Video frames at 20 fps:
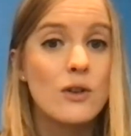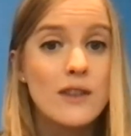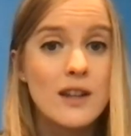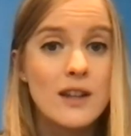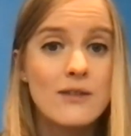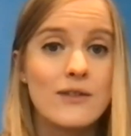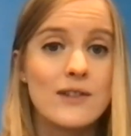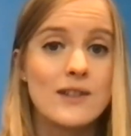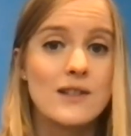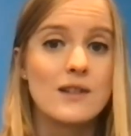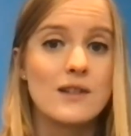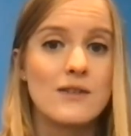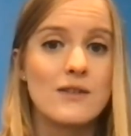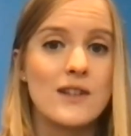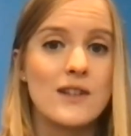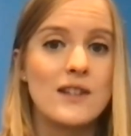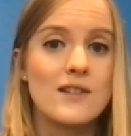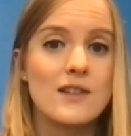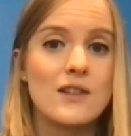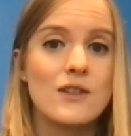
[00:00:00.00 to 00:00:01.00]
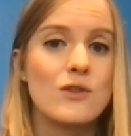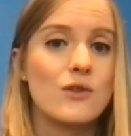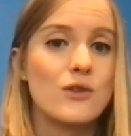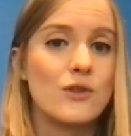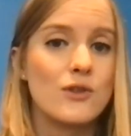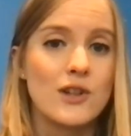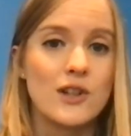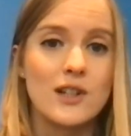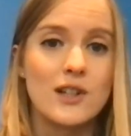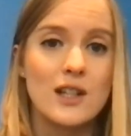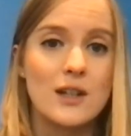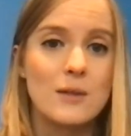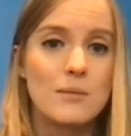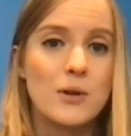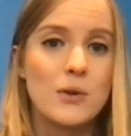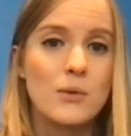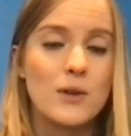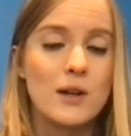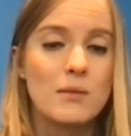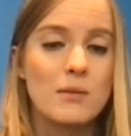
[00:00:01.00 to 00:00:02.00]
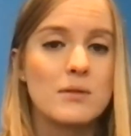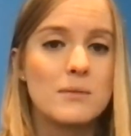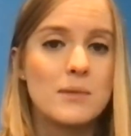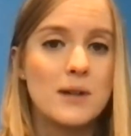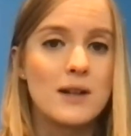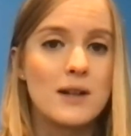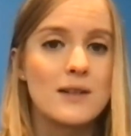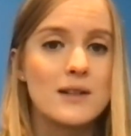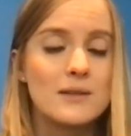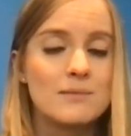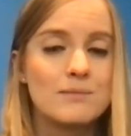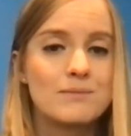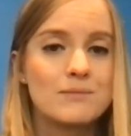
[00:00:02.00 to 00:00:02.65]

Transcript: that visitor visa, you're not going to get pulled up about it.